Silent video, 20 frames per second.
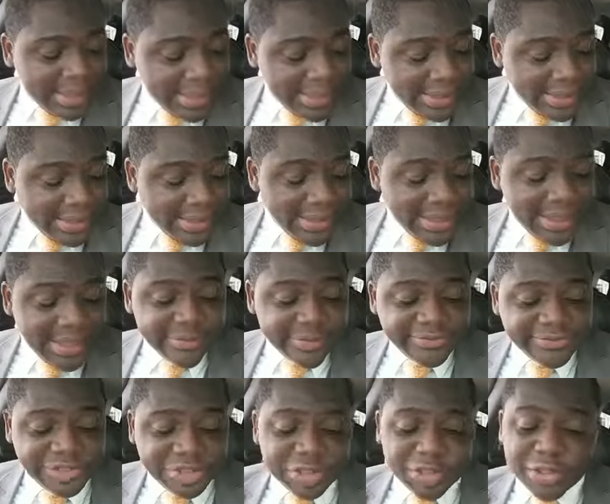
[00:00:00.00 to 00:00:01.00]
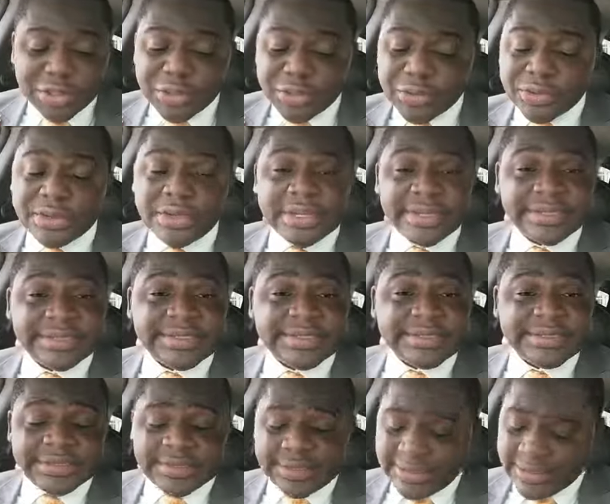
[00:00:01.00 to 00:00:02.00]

I have shown you this.